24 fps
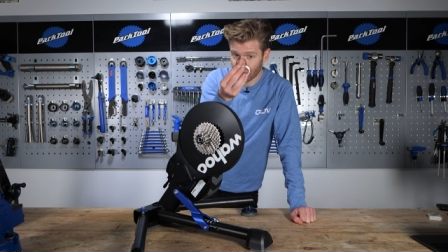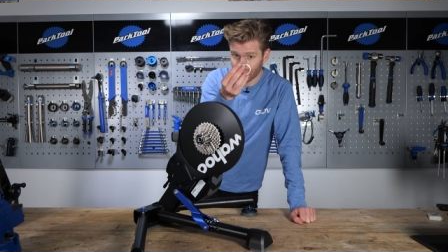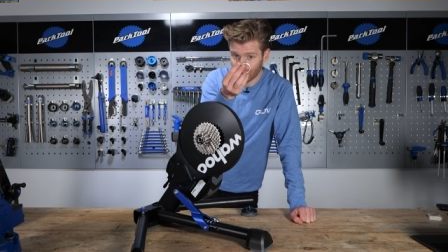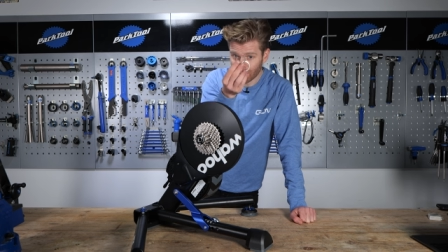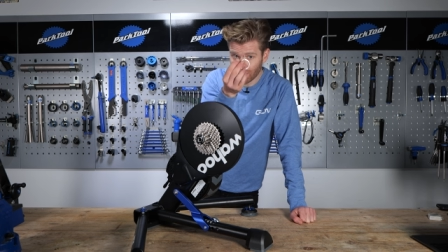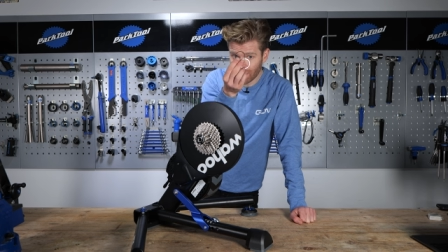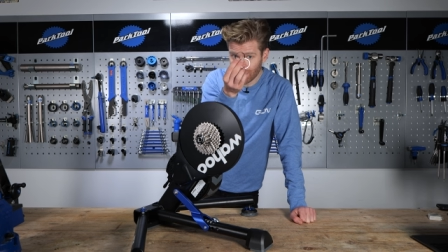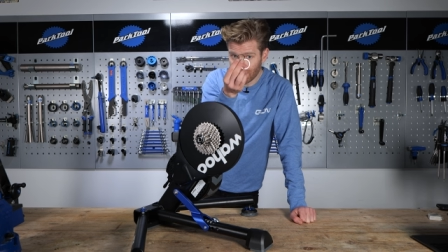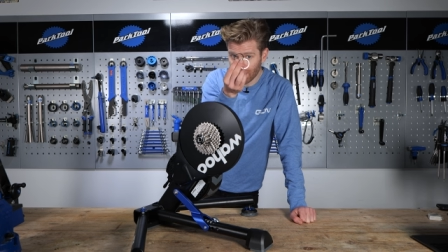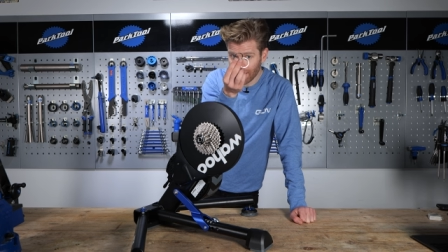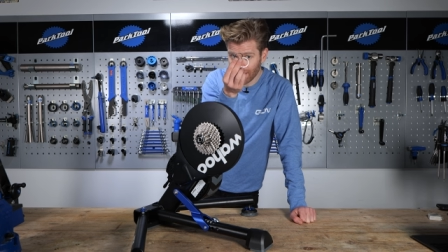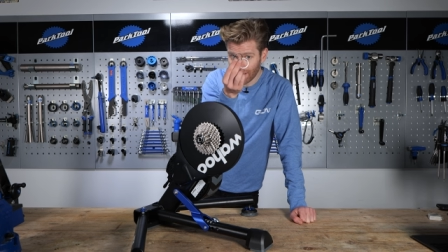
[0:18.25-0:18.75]

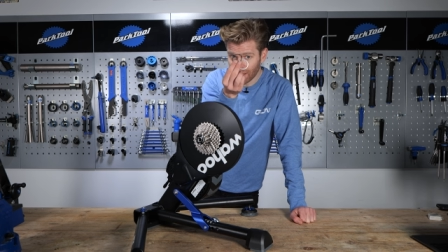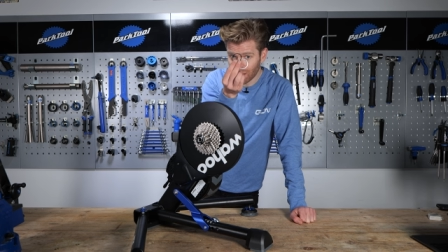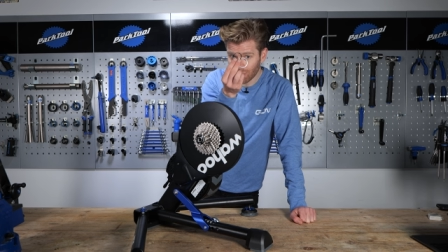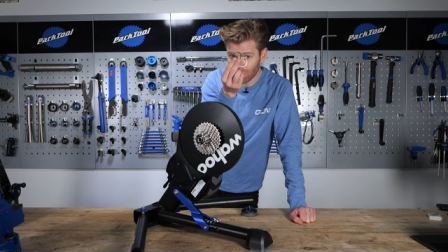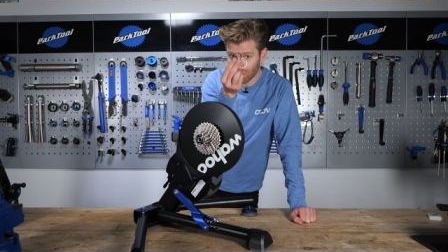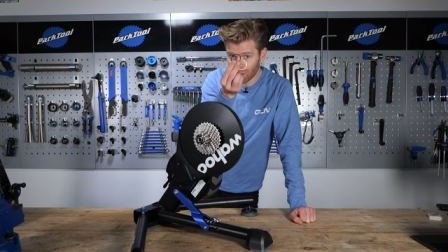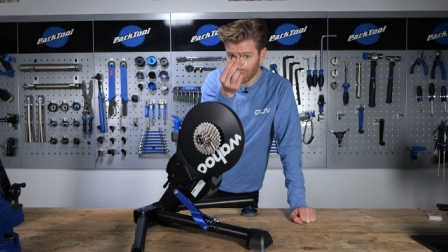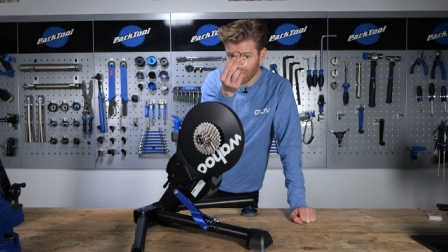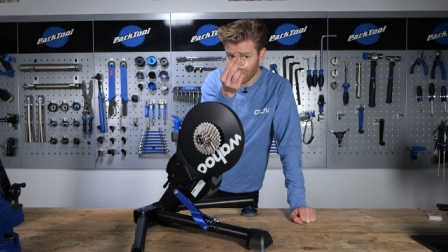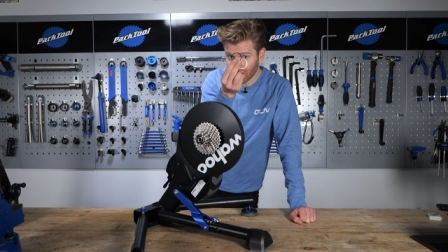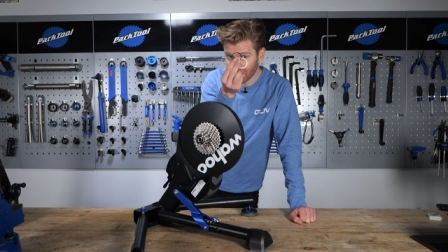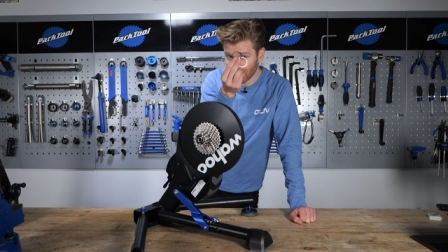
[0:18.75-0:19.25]
with the
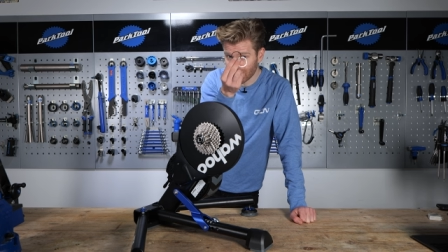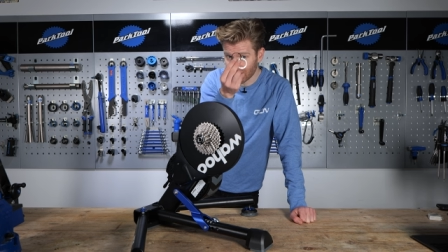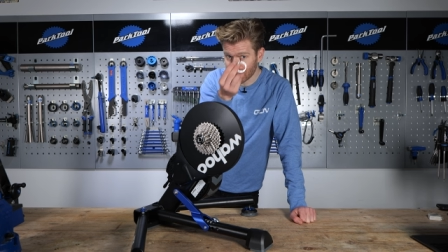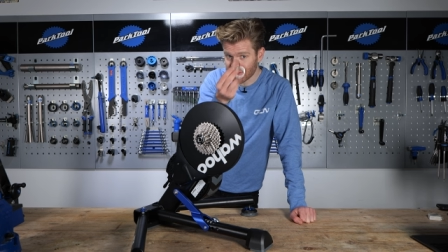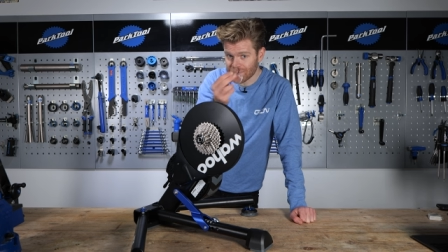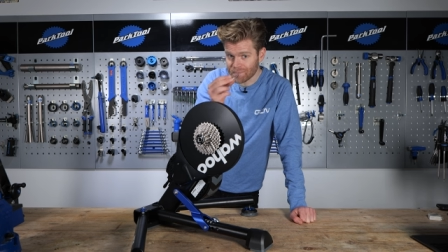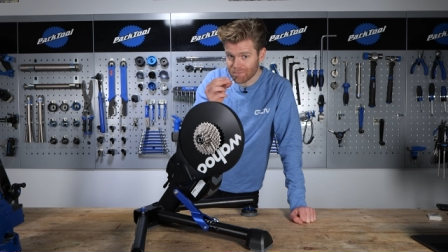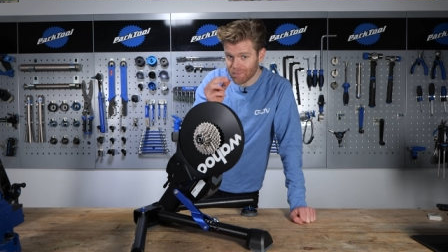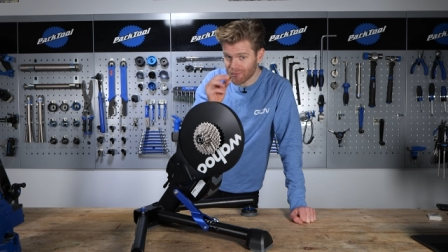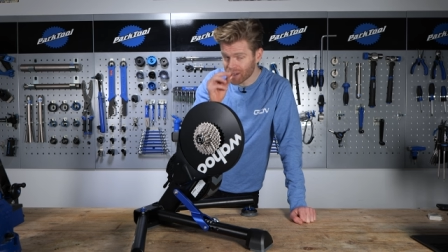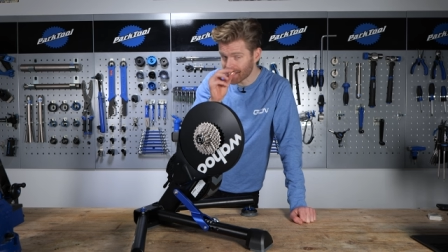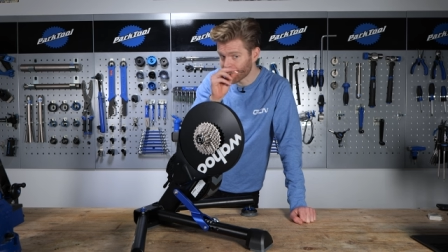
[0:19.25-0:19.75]
help of these.
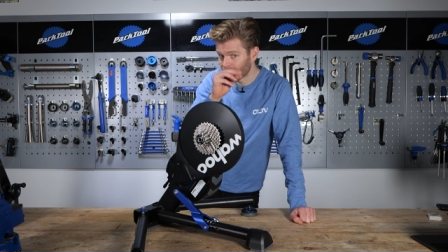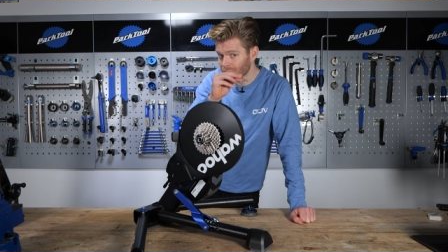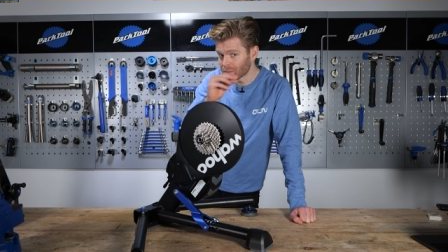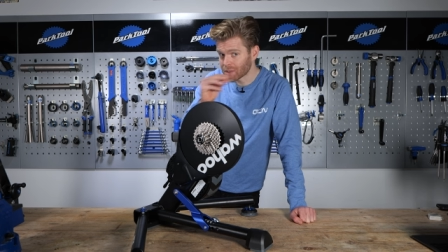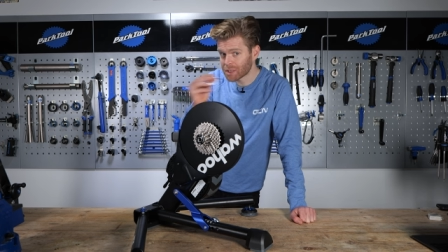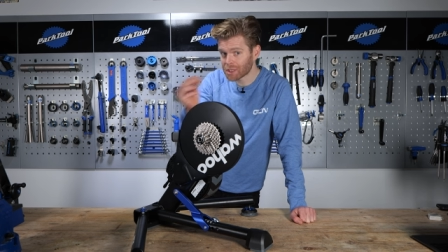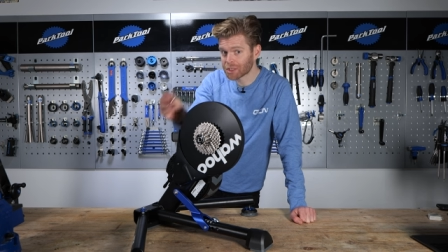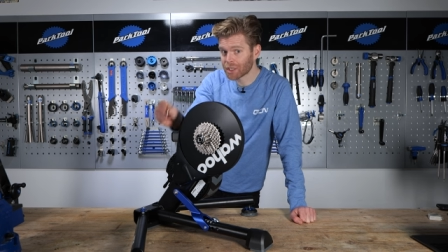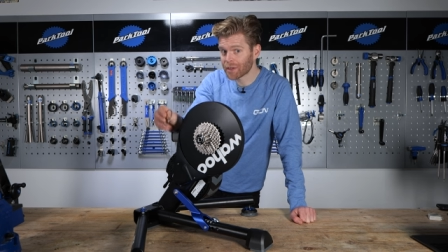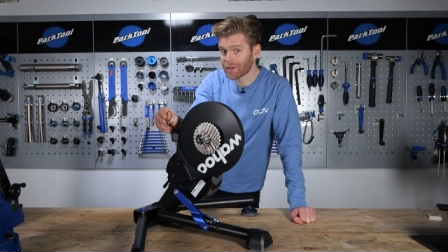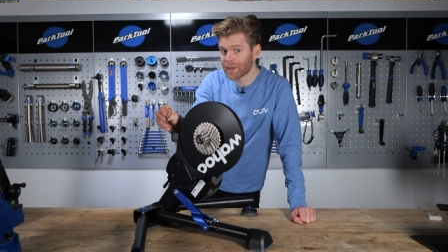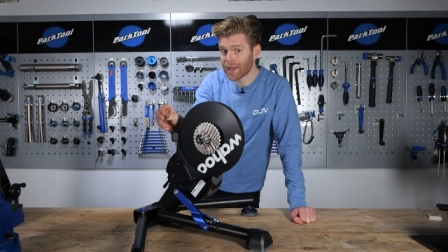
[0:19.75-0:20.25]
So I'm
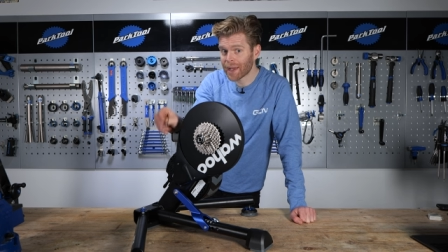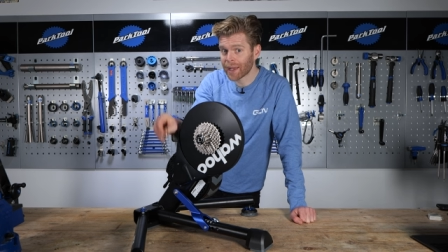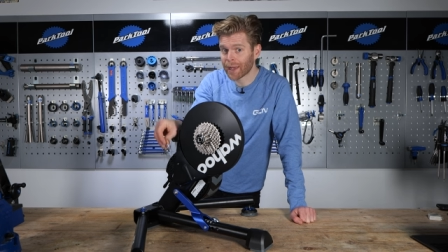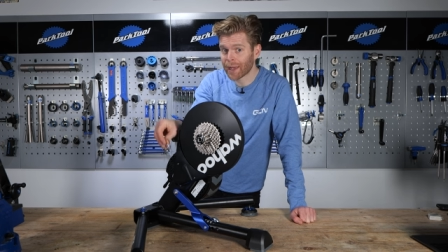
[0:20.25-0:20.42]
going to show you